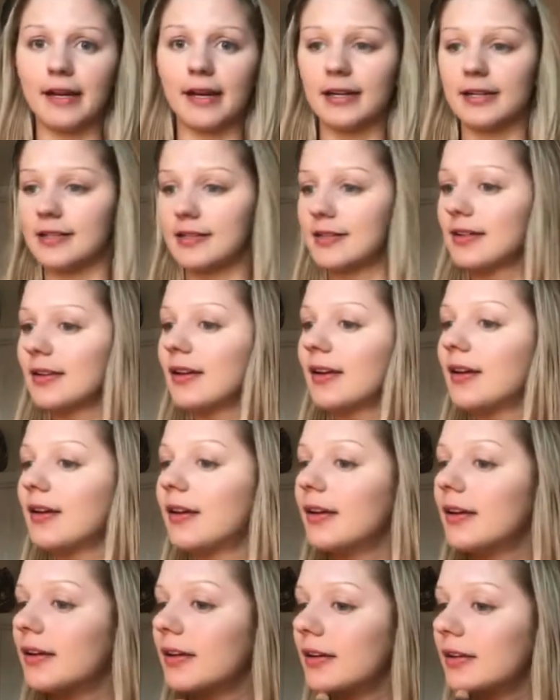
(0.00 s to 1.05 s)
because
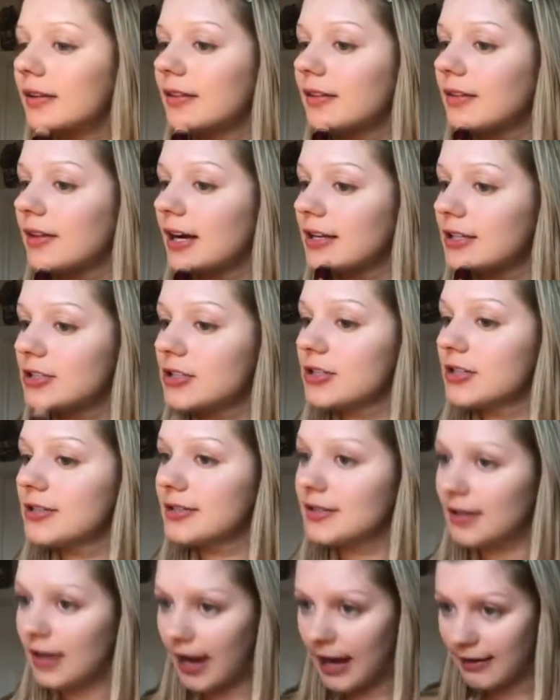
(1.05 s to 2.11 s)
that
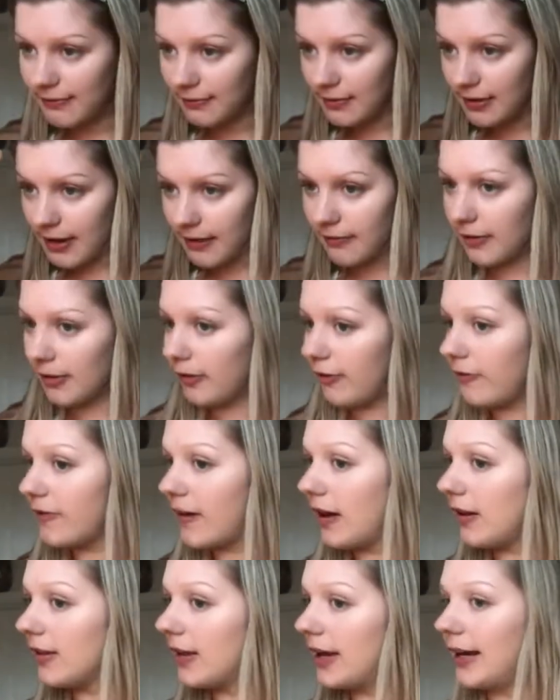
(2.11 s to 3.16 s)
just, I've never
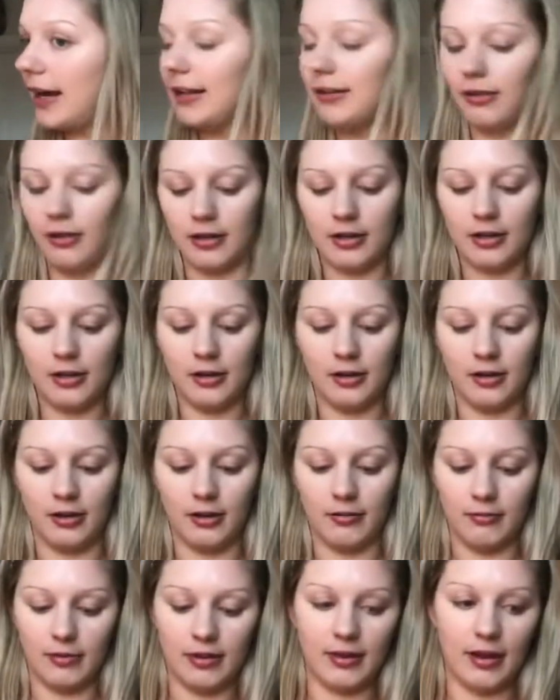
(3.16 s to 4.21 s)
felt like I look
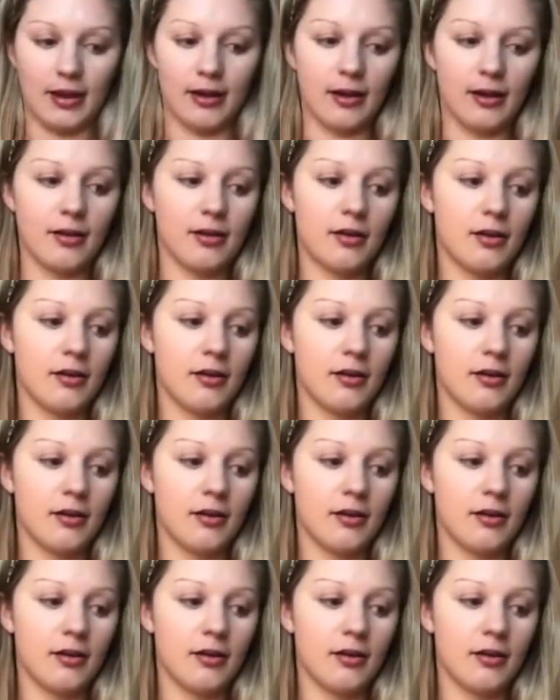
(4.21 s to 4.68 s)
good with like